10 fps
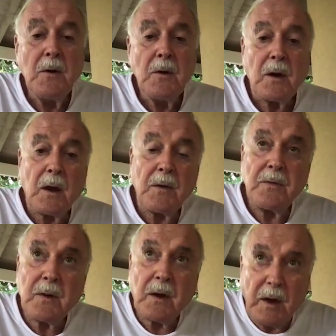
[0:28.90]

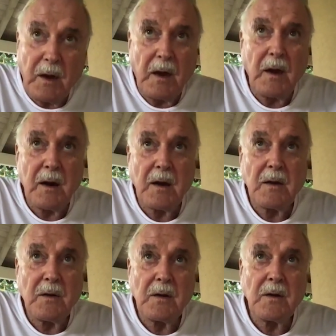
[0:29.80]
And the key
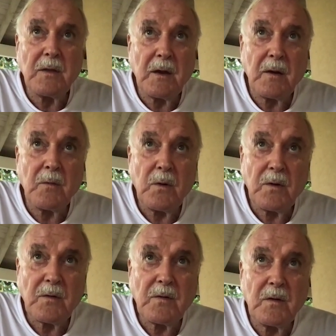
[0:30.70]
idea there
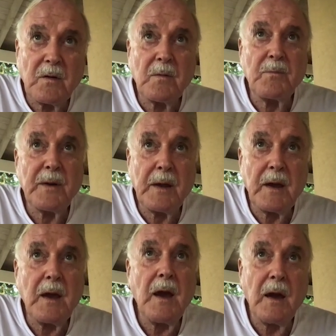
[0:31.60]
was that
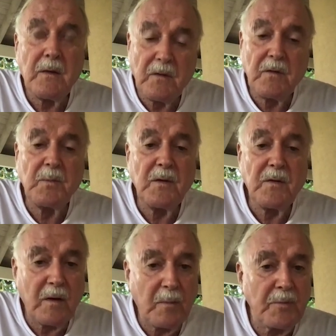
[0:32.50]
play has to be
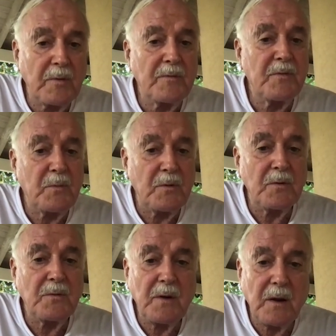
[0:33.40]
separate from
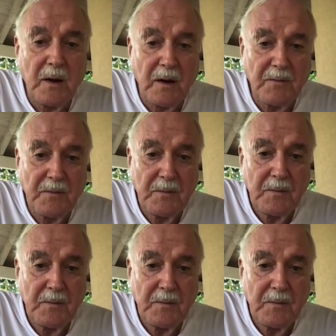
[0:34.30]
ordinary life.